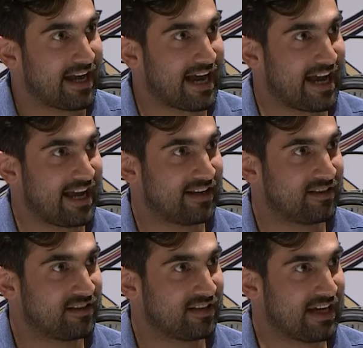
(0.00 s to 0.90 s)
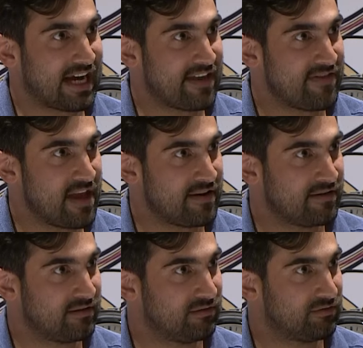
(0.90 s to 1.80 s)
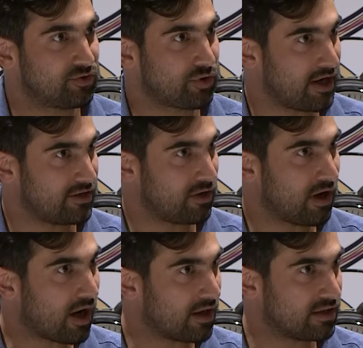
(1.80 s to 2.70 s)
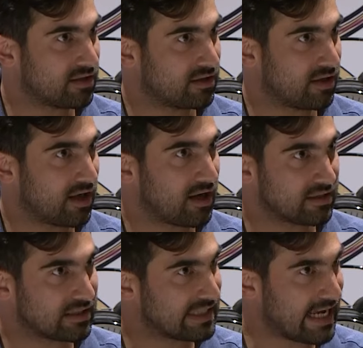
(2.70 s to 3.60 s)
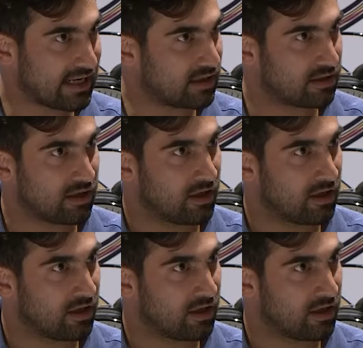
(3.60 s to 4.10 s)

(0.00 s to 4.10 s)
and then tried your hardest to understand